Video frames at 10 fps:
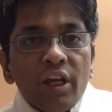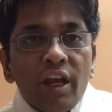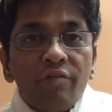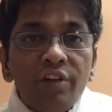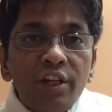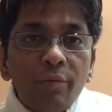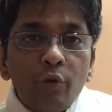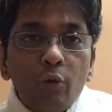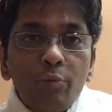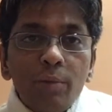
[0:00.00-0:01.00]
FDA
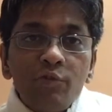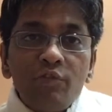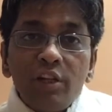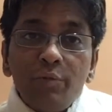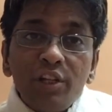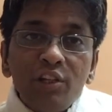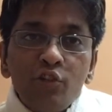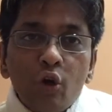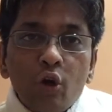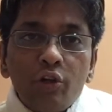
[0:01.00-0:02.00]
problems will be
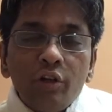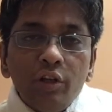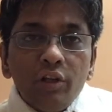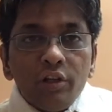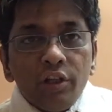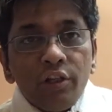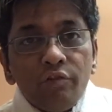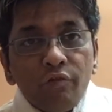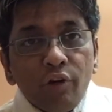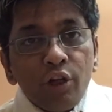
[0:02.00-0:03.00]
resolved
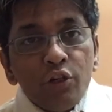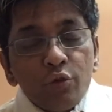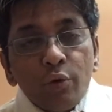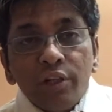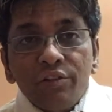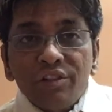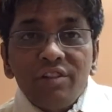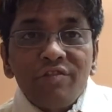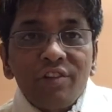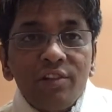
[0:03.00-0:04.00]
in 1, 2 and
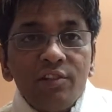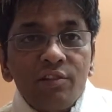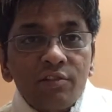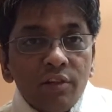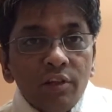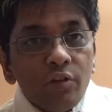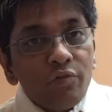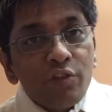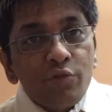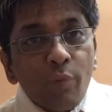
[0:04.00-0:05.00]
3 phases,
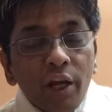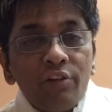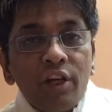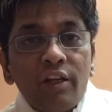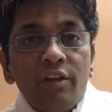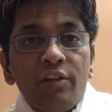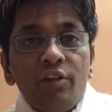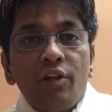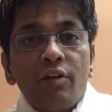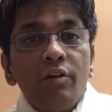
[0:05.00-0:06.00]
which might take a
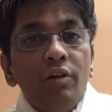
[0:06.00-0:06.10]
year,